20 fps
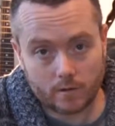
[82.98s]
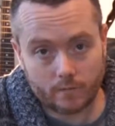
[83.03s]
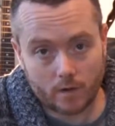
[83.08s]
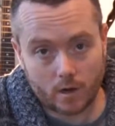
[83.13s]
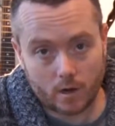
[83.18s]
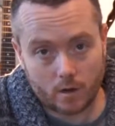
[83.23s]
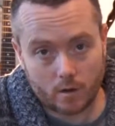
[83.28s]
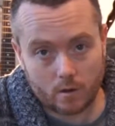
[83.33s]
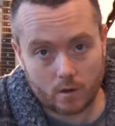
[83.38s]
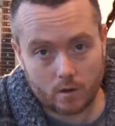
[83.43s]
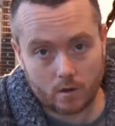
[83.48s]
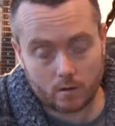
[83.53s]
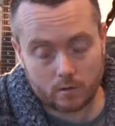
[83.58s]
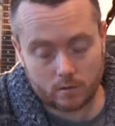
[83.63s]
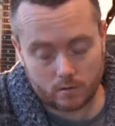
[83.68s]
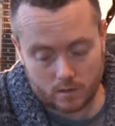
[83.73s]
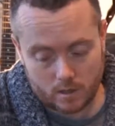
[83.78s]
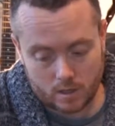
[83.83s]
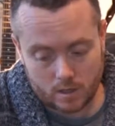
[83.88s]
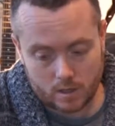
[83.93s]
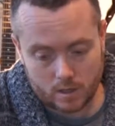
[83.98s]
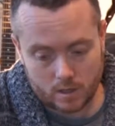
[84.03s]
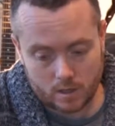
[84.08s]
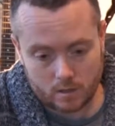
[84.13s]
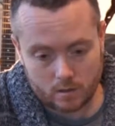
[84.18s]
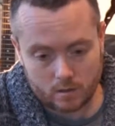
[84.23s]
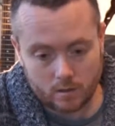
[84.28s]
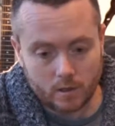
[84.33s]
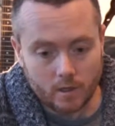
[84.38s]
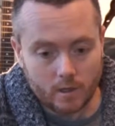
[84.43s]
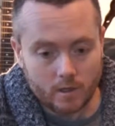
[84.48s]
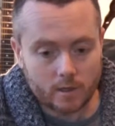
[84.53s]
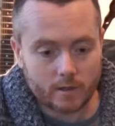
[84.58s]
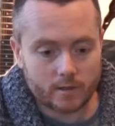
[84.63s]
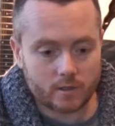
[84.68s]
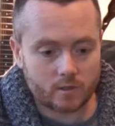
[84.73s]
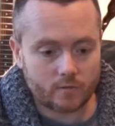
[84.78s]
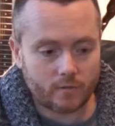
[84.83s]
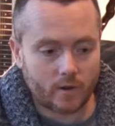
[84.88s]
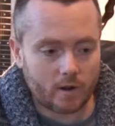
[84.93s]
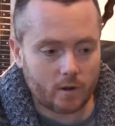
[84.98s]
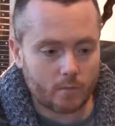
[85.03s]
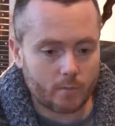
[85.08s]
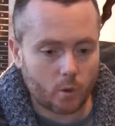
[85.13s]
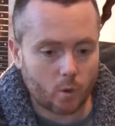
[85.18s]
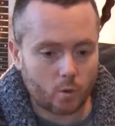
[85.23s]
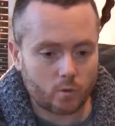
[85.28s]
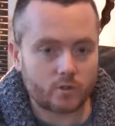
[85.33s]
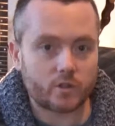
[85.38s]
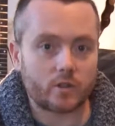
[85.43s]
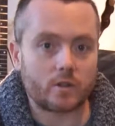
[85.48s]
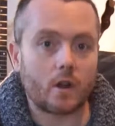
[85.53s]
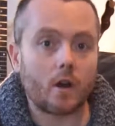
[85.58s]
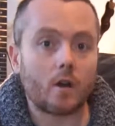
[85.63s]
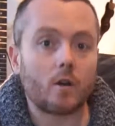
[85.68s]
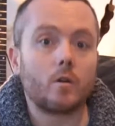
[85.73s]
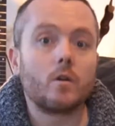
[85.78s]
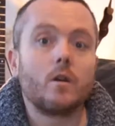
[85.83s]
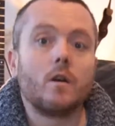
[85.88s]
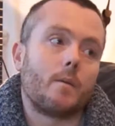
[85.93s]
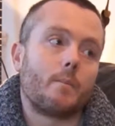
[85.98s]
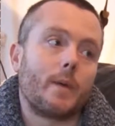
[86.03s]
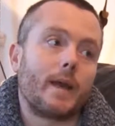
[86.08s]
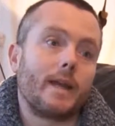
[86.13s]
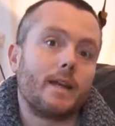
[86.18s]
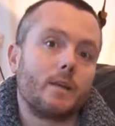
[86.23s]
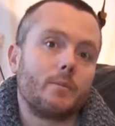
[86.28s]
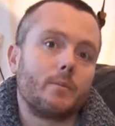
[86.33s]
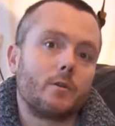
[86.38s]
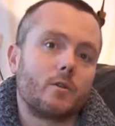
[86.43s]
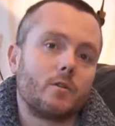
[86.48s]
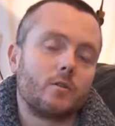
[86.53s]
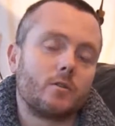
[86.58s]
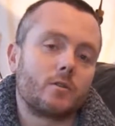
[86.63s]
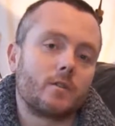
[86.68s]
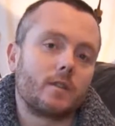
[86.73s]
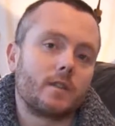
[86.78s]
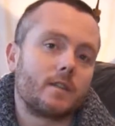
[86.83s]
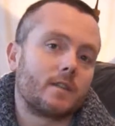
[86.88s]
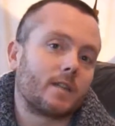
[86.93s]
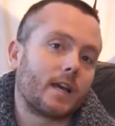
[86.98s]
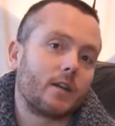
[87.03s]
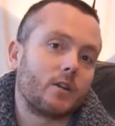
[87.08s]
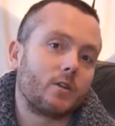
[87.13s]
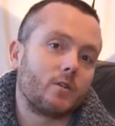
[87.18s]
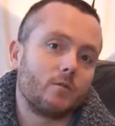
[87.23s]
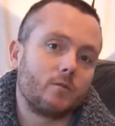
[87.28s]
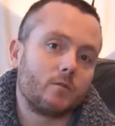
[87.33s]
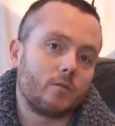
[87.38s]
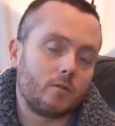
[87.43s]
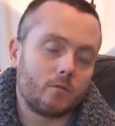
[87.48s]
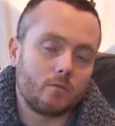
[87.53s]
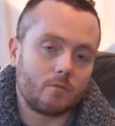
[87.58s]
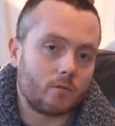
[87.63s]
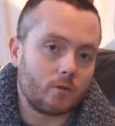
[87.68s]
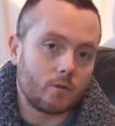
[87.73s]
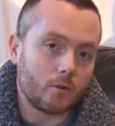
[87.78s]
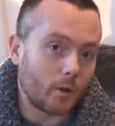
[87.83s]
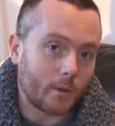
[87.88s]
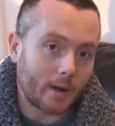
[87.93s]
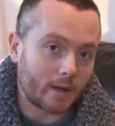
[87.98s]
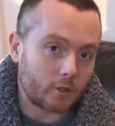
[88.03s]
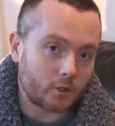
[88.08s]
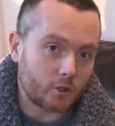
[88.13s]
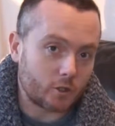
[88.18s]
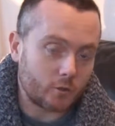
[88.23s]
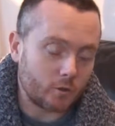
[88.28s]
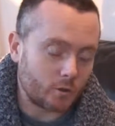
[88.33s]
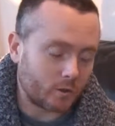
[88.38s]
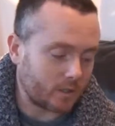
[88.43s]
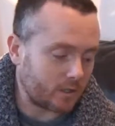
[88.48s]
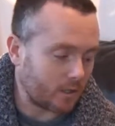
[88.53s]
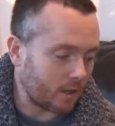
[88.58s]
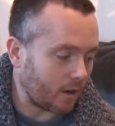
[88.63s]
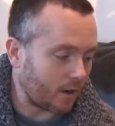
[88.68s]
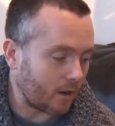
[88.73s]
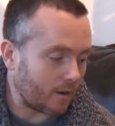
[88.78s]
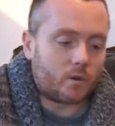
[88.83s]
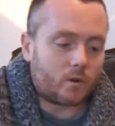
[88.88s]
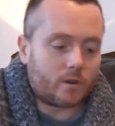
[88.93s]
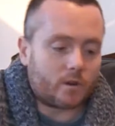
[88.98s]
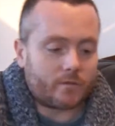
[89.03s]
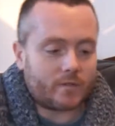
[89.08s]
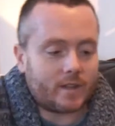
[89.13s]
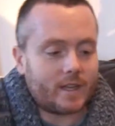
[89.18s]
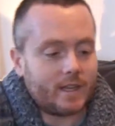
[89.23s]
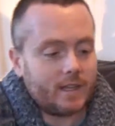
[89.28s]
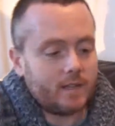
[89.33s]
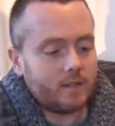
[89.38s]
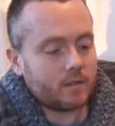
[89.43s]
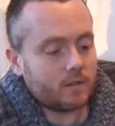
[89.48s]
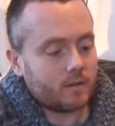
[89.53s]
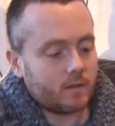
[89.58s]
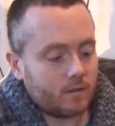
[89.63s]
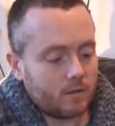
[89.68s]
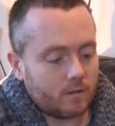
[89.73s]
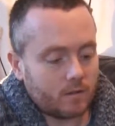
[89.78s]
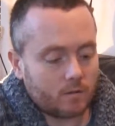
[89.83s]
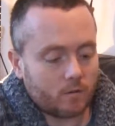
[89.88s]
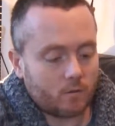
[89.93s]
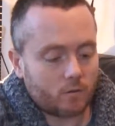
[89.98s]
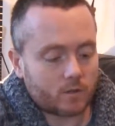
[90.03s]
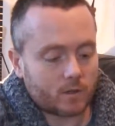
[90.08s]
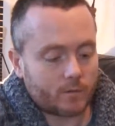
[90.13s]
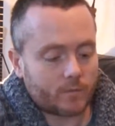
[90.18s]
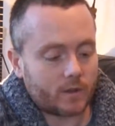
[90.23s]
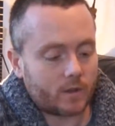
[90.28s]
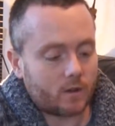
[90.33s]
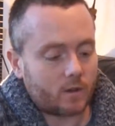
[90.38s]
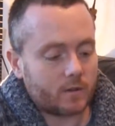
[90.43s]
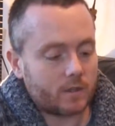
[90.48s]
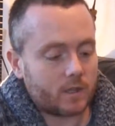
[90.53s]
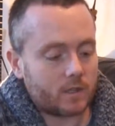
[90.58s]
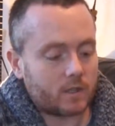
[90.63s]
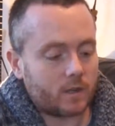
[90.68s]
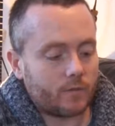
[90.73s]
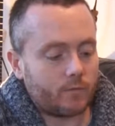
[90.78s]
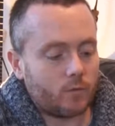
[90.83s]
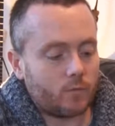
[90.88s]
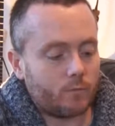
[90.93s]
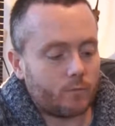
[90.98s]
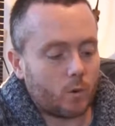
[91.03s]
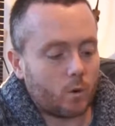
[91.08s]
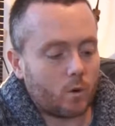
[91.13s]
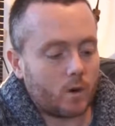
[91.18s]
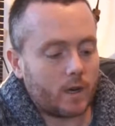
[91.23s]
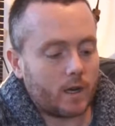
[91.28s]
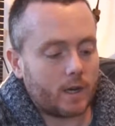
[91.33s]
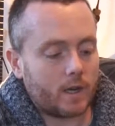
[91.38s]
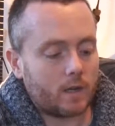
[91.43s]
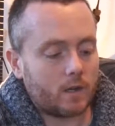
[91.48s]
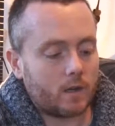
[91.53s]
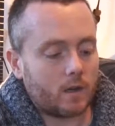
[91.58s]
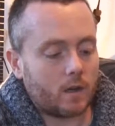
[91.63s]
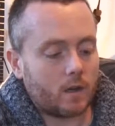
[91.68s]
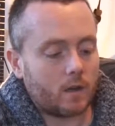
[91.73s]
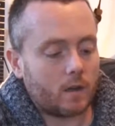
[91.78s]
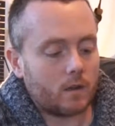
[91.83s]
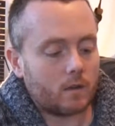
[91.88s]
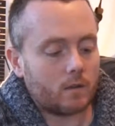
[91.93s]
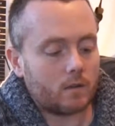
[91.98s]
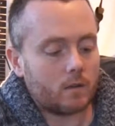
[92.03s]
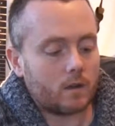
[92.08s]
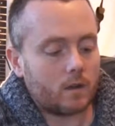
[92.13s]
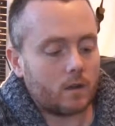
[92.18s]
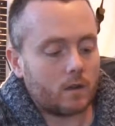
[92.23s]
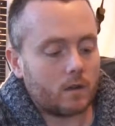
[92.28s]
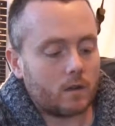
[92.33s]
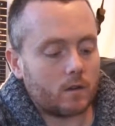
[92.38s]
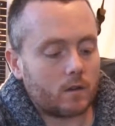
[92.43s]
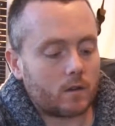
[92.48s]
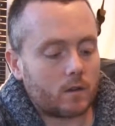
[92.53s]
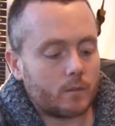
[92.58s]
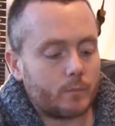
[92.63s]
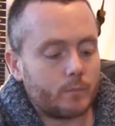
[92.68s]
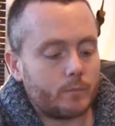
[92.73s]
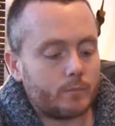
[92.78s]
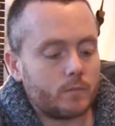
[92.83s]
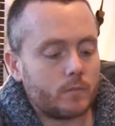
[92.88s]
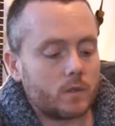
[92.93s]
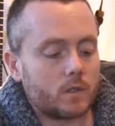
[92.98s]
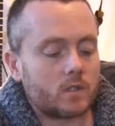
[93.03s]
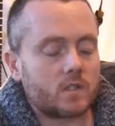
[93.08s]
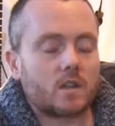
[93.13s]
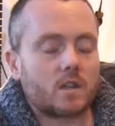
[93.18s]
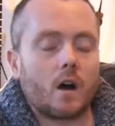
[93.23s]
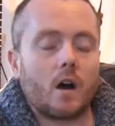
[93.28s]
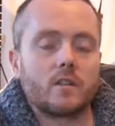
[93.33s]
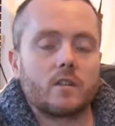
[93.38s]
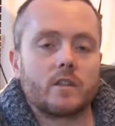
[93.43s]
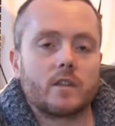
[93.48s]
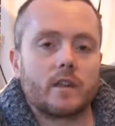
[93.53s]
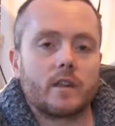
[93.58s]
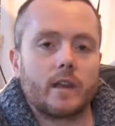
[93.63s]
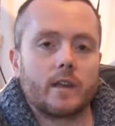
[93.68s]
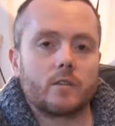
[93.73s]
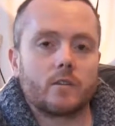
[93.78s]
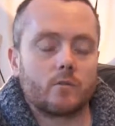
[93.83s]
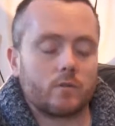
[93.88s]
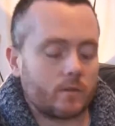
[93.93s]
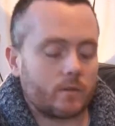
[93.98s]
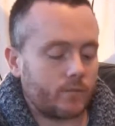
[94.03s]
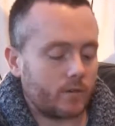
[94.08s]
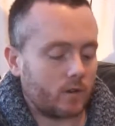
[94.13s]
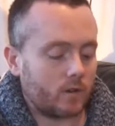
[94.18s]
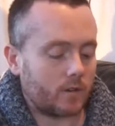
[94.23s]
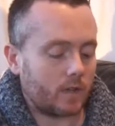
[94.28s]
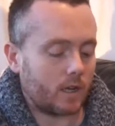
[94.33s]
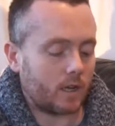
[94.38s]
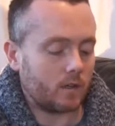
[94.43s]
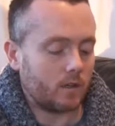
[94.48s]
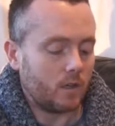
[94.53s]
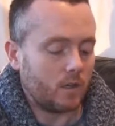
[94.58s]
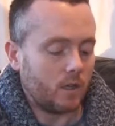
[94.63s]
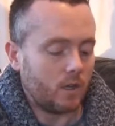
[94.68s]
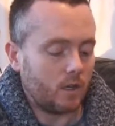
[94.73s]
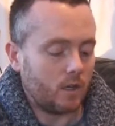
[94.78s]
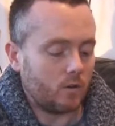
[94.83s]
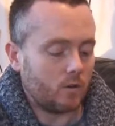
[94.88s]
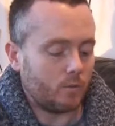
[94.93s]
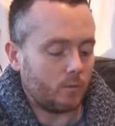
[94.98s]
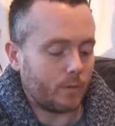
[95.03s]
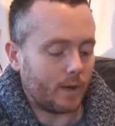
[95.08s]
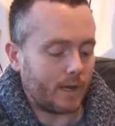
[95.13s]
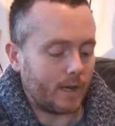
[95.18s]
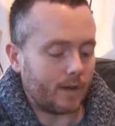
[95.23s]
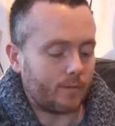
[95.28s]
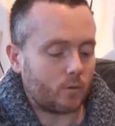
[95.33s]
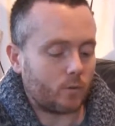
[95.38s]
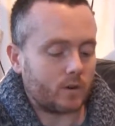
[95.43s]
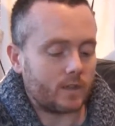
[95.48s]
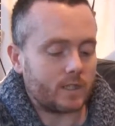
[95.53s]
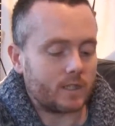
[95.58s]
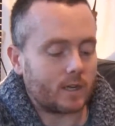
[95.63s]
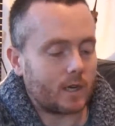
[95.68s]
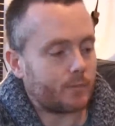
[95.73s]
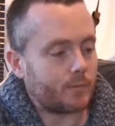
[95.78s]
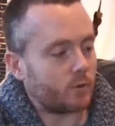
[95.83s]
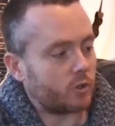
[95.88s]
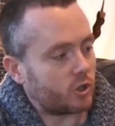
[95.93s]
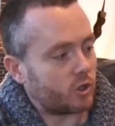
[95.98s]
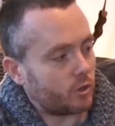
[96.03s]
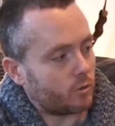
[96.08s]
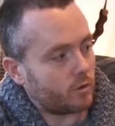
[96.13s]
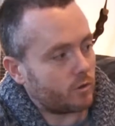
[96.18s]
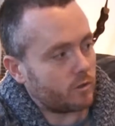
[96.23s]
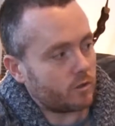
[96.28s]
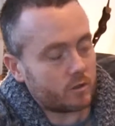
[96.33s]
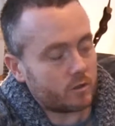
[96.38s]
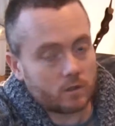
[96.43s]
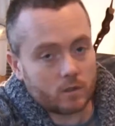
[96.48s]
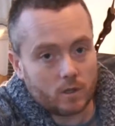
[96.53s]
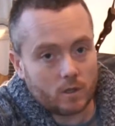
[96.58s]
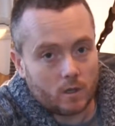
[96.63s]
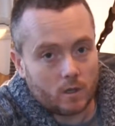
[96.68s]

Now this is very important to know, uh, mainly because this is how you, you, you know how to tune your guitar. One of these, or something like this, if you've bought a, uh, uh, like a, a starter kit or something like that, you may have one of these clip-on tuners.